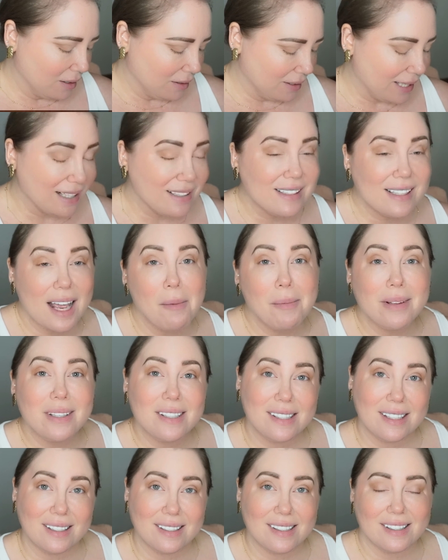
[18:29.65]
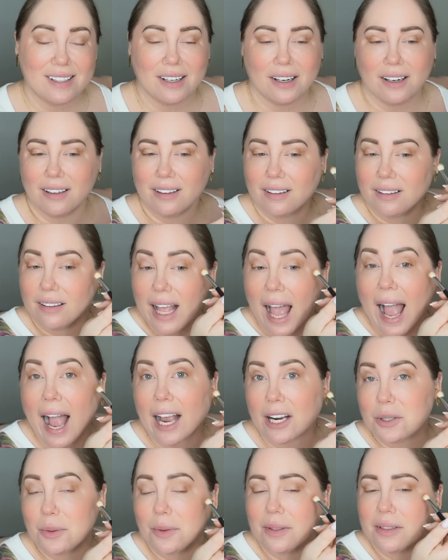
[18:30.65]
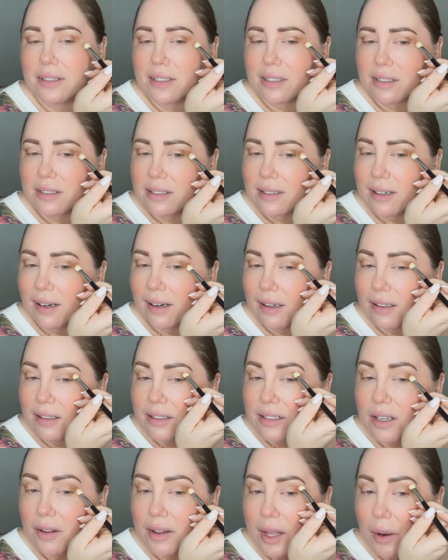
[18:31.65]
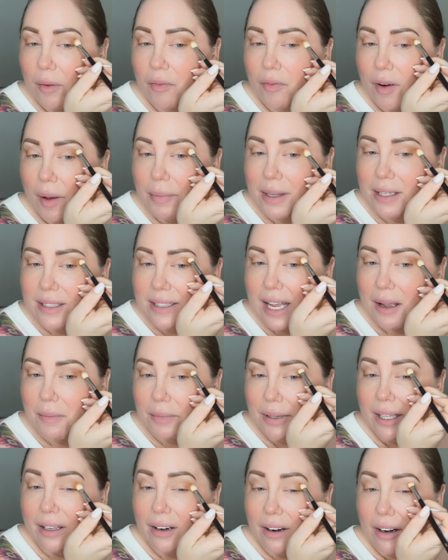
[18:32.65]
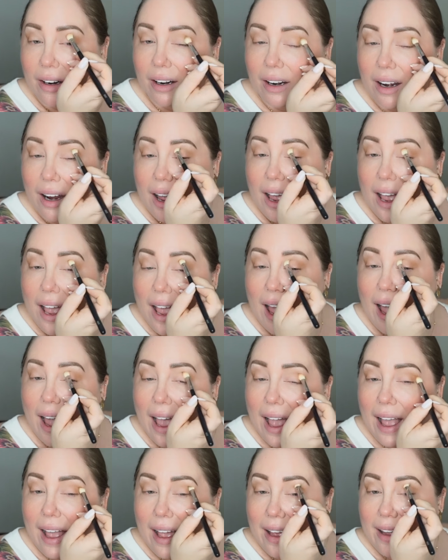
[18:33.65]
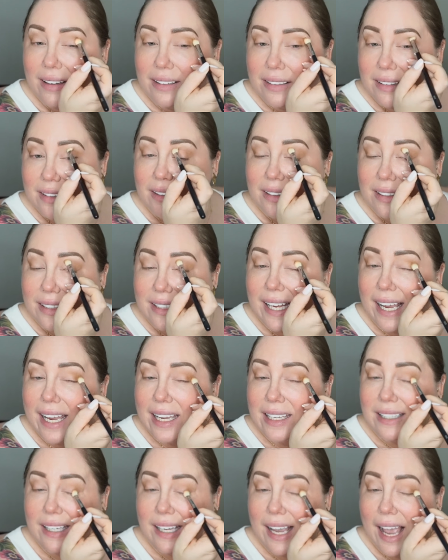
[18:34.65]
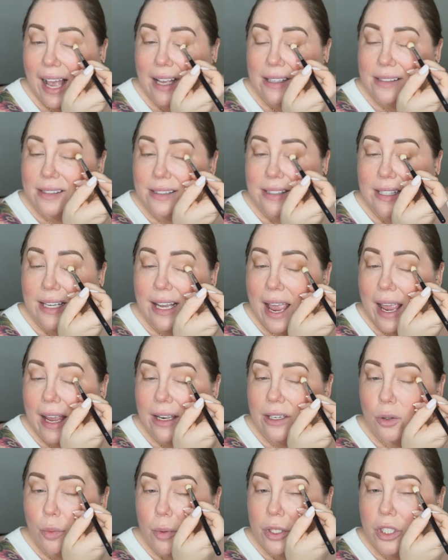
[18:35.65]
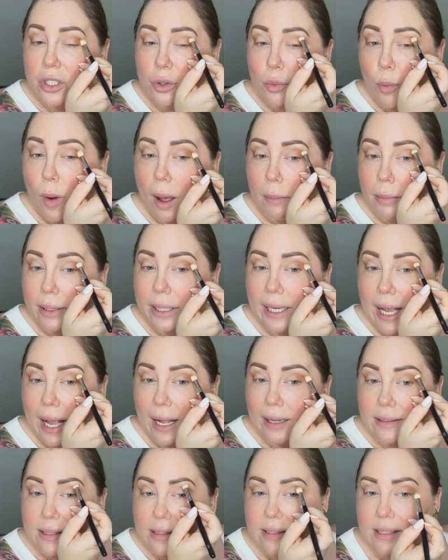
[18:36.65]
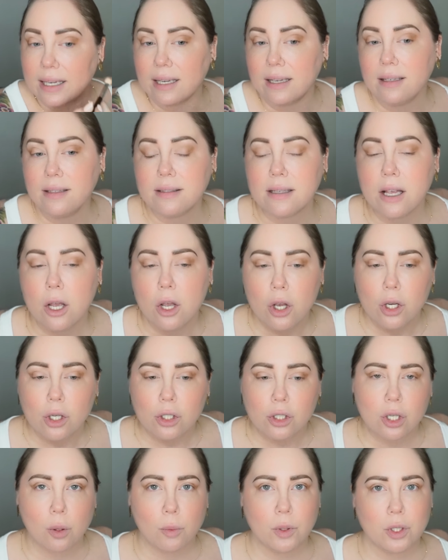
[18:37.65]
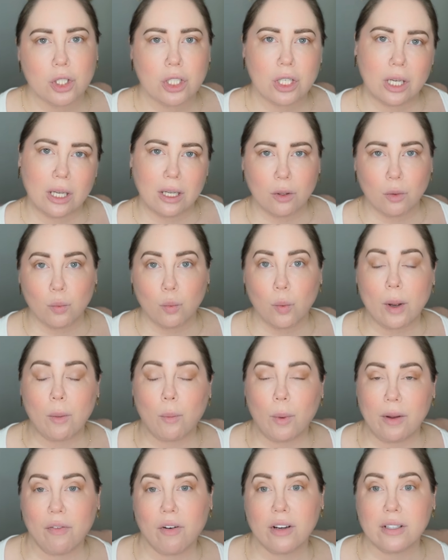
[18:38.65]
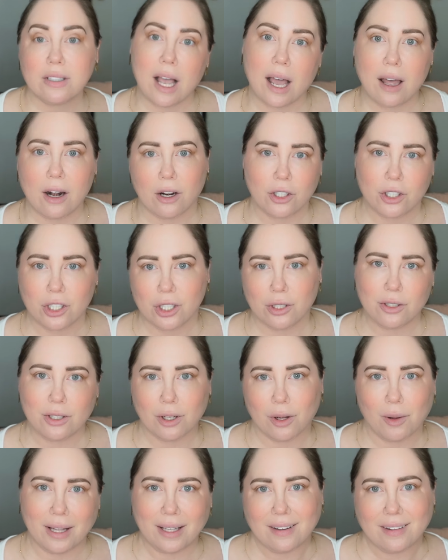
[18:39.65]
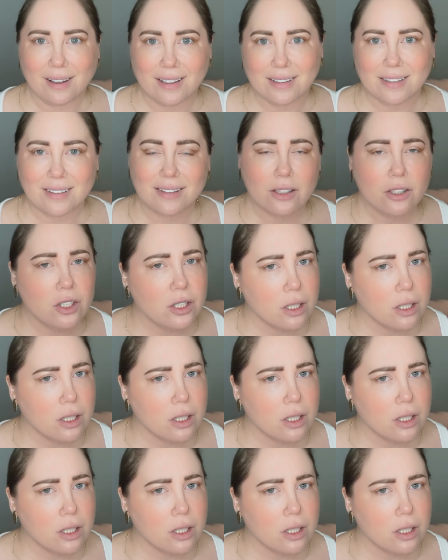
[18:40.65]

that's Simon's sister, actual sister. So, they were from the same litter. And Daisy has CH, which is wobbly cat disease. So when we first got her, she used to go like this.